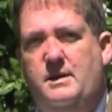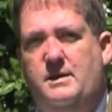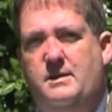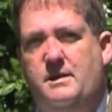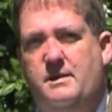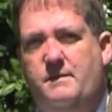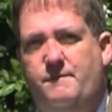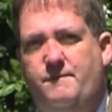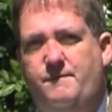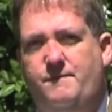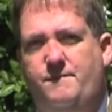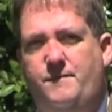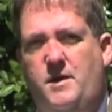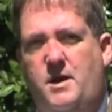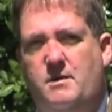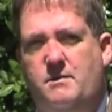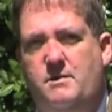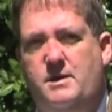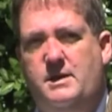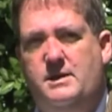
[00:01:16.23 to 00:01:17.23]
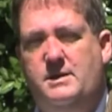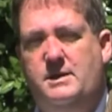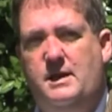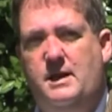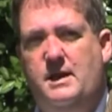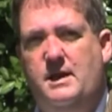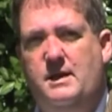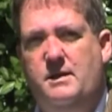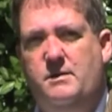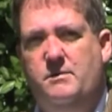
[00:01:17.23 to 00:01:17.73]
to the Far East,
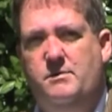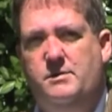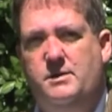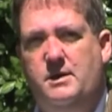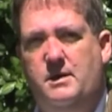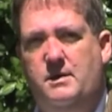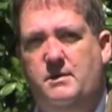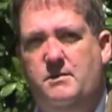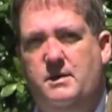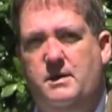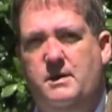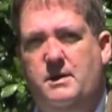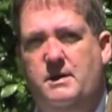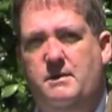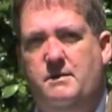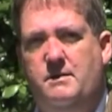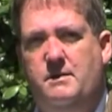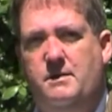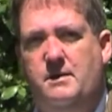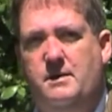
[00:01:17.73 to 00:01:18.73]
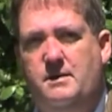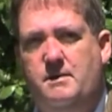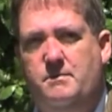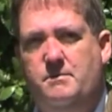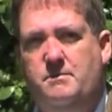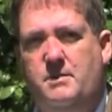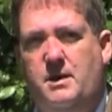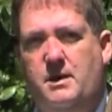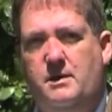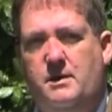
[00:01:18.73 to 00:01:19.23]
and also here in
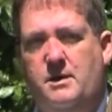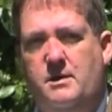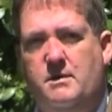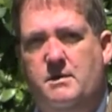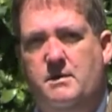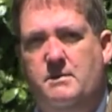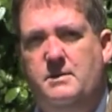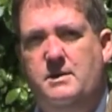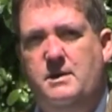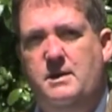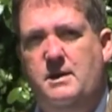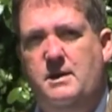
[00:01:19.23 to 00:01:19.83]
Middle Europe.